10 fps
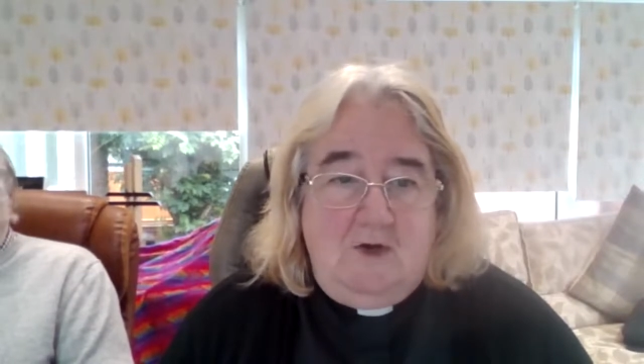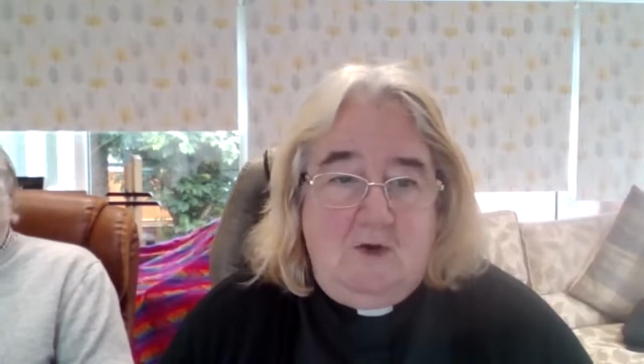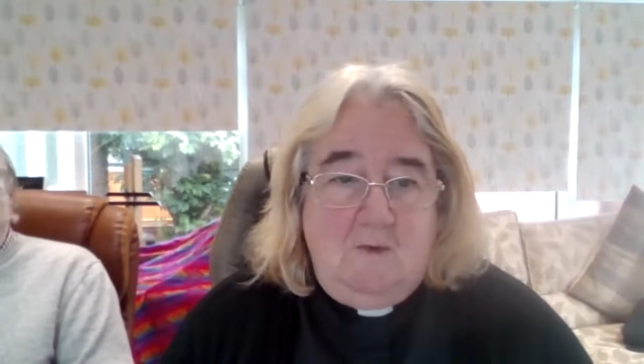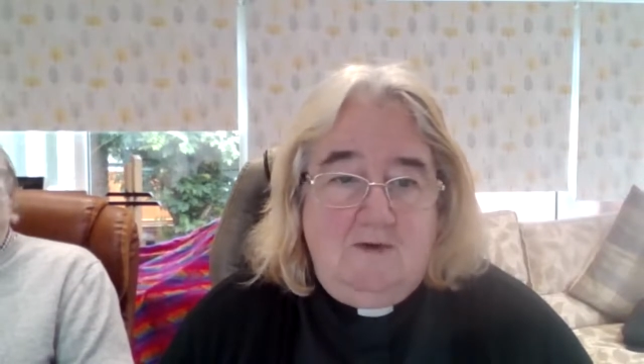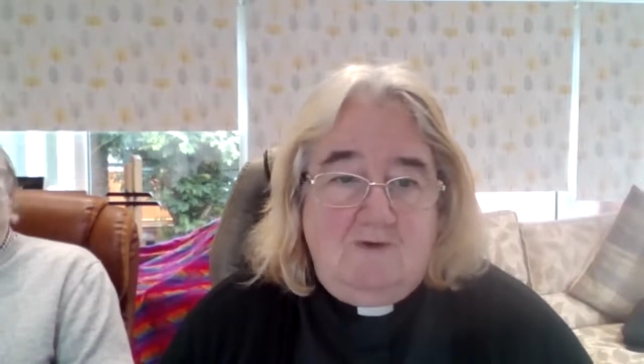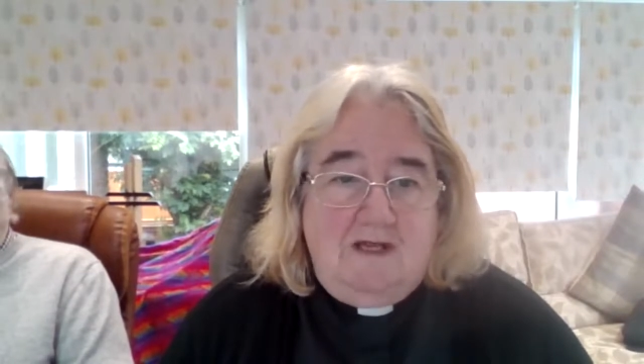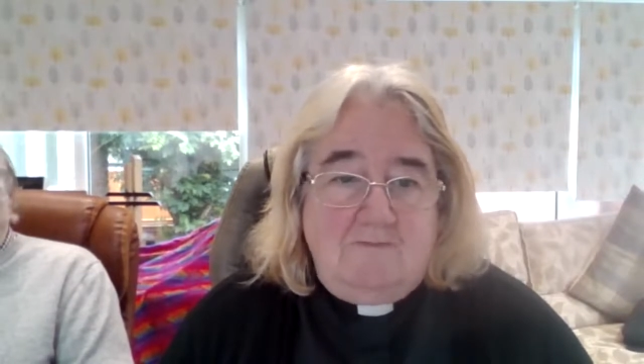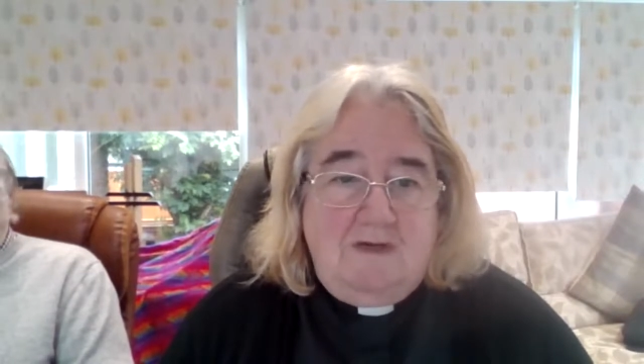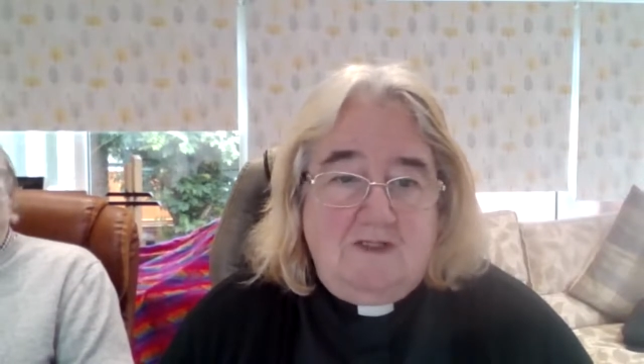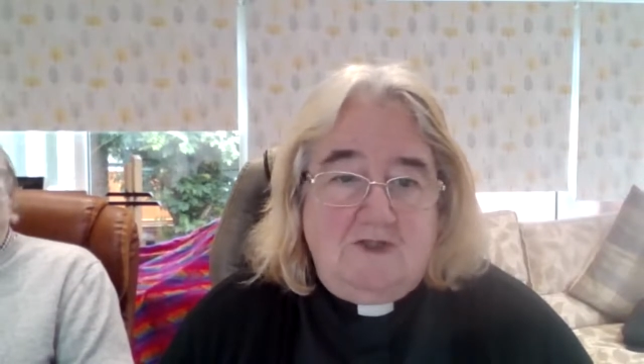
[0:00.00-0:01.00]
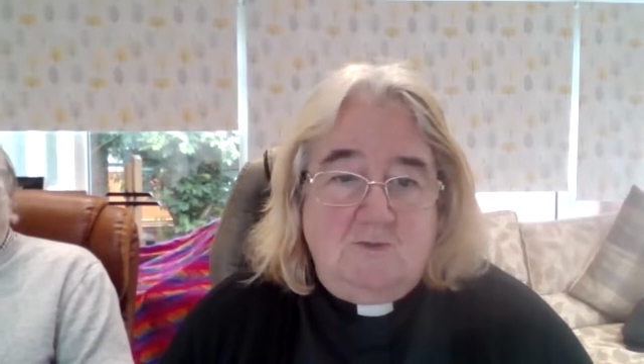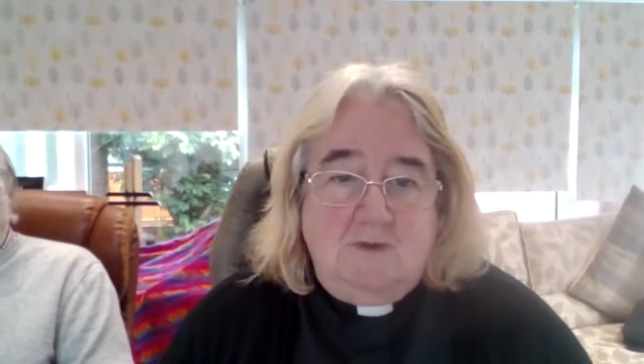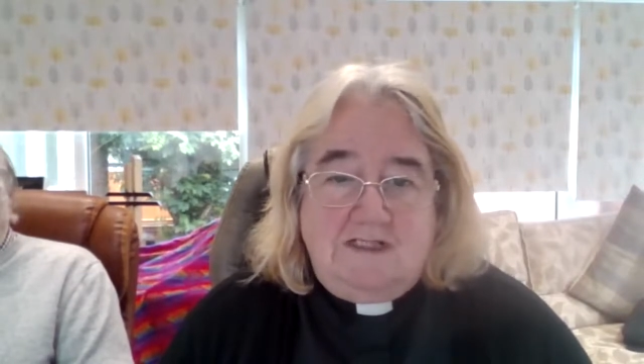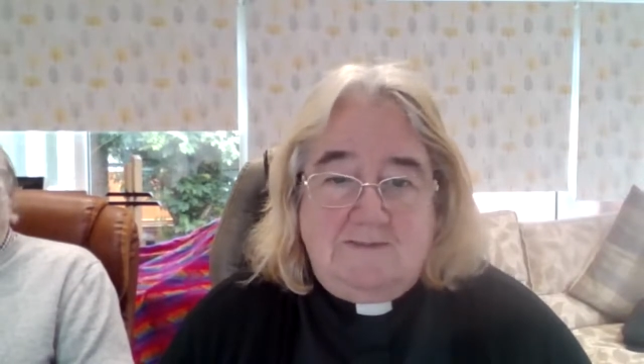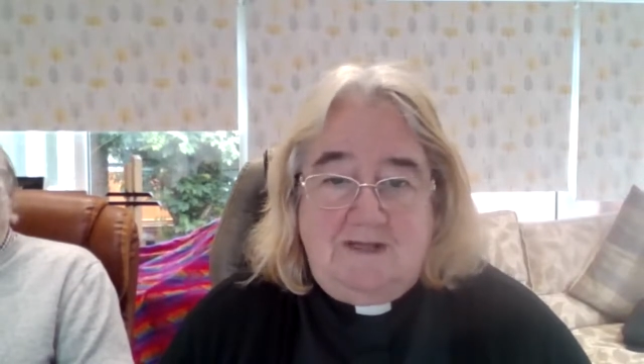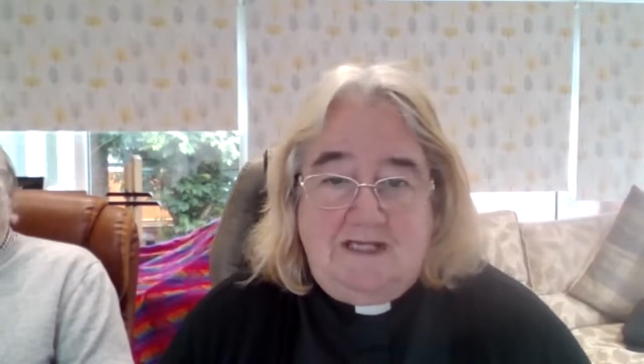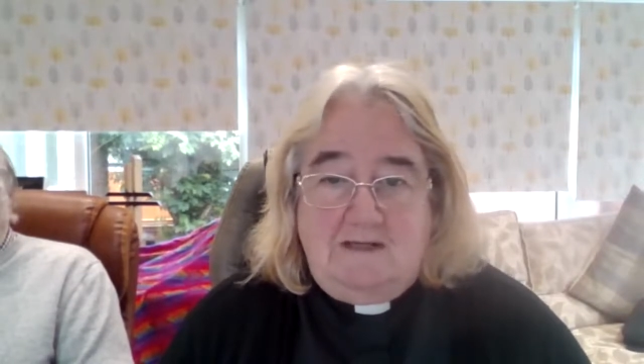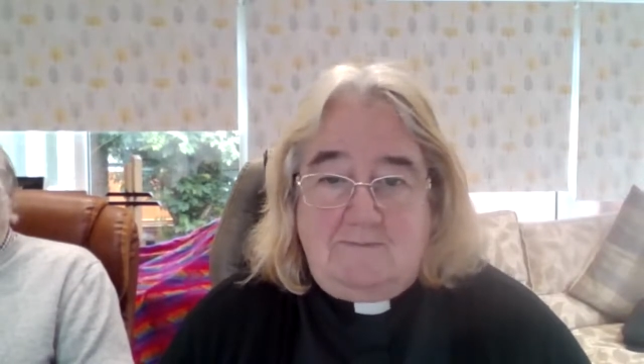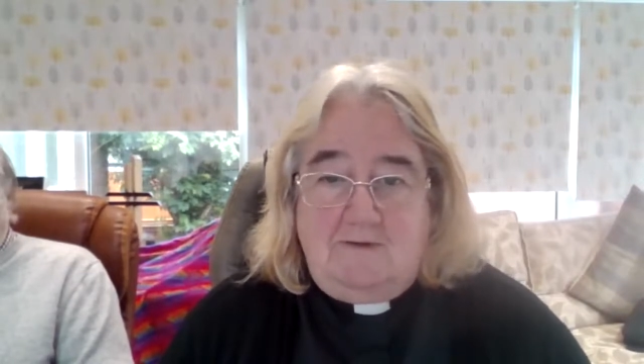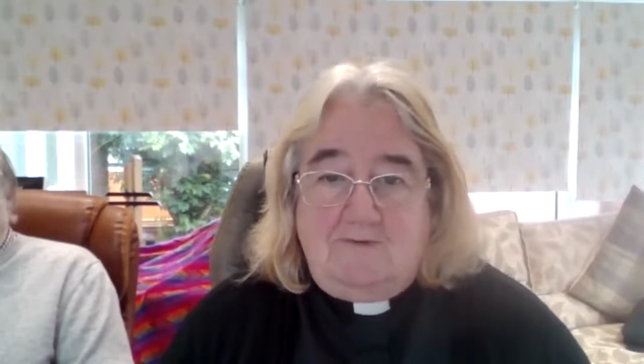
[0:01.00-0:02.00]
Owen Raymond, who will speak
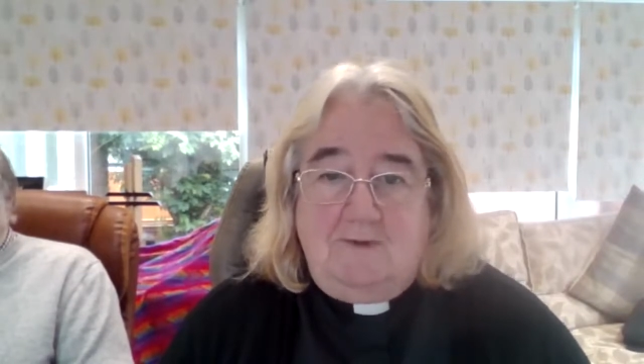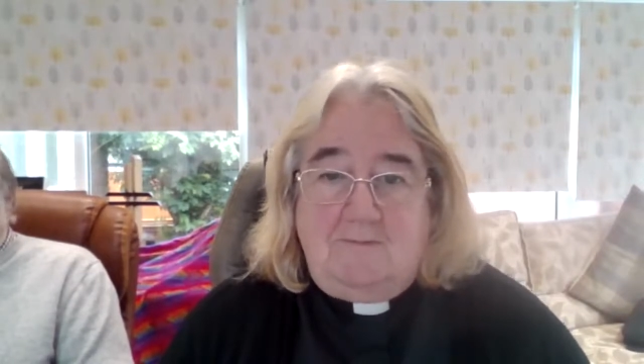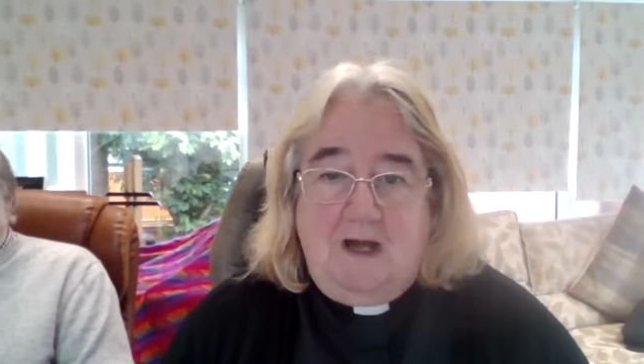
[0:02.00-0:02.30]
about the